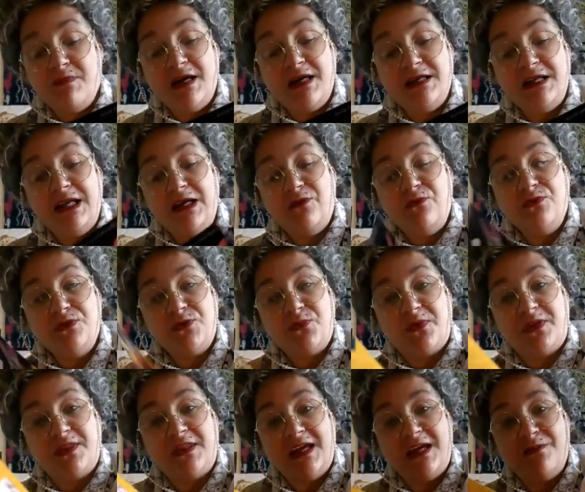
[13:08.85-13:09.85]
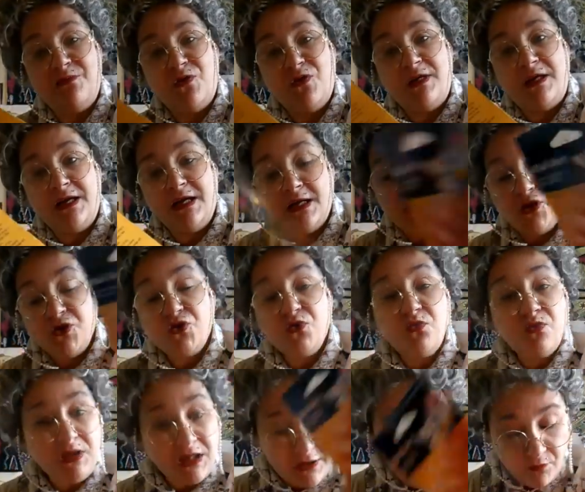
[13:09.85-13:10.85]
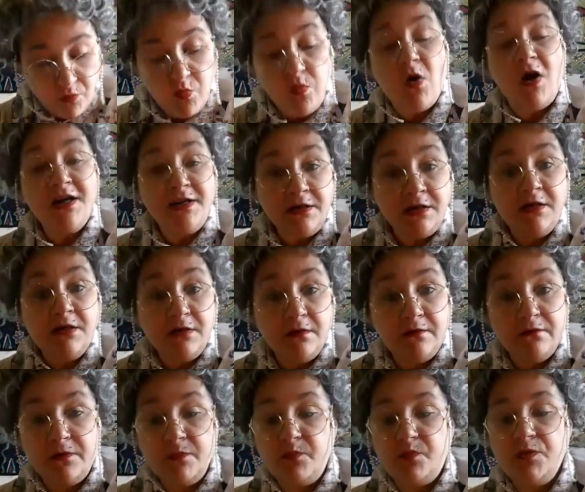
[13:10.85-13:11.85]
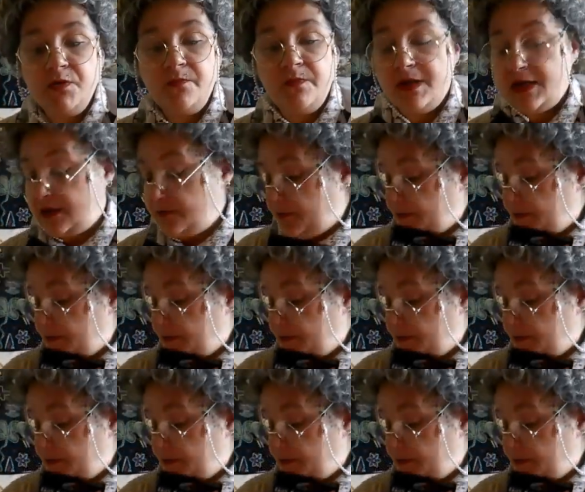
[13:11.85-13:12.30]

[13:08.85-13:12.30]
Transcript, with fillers: my nails with them on it? So we'll leave one for Blueberry,